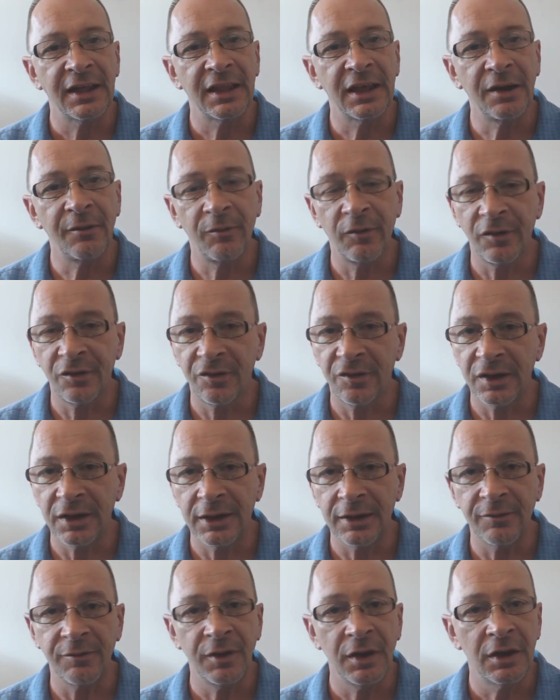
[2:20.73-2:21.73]
They have
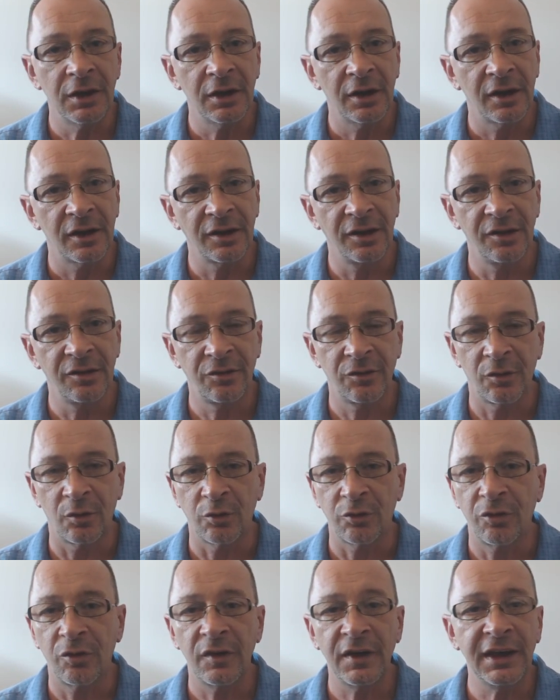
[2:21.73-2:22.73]
received
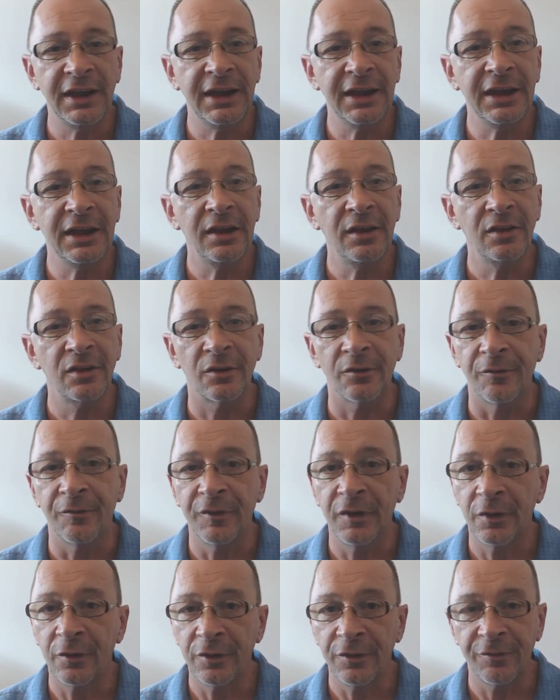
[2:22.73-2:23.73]
additional training, they're
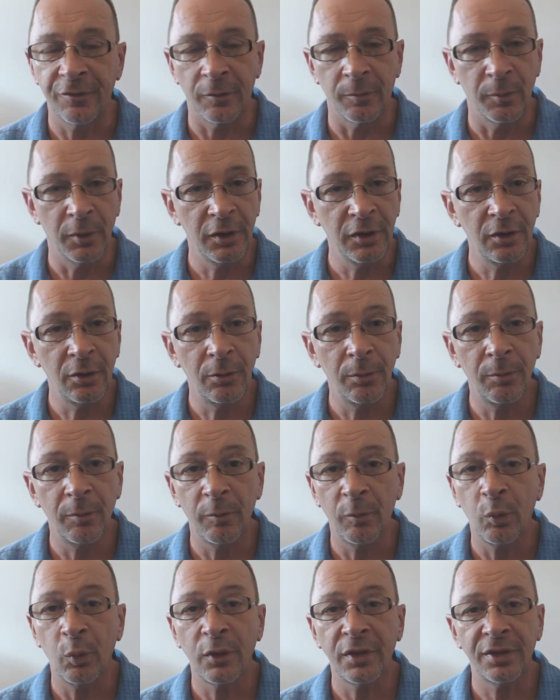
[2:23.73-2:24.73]
very familiar
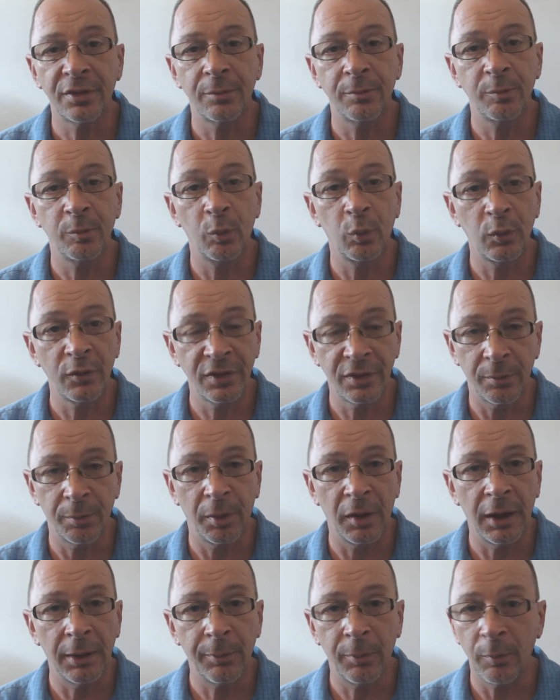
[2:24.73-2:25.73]
with the
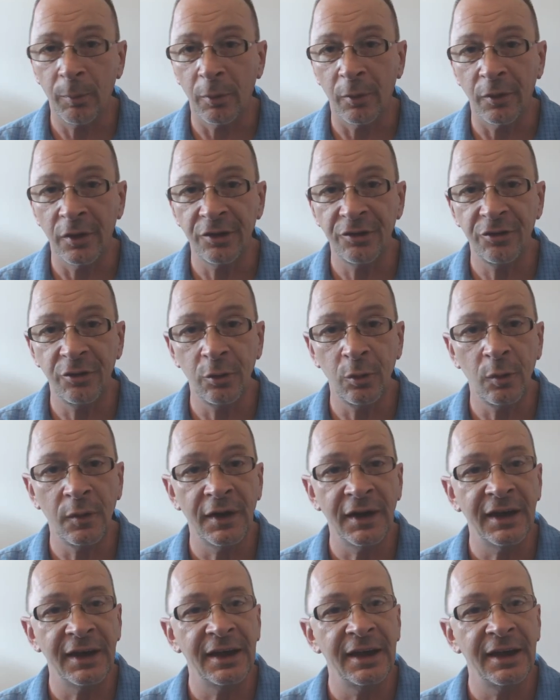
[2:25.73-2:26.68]
problem or issue,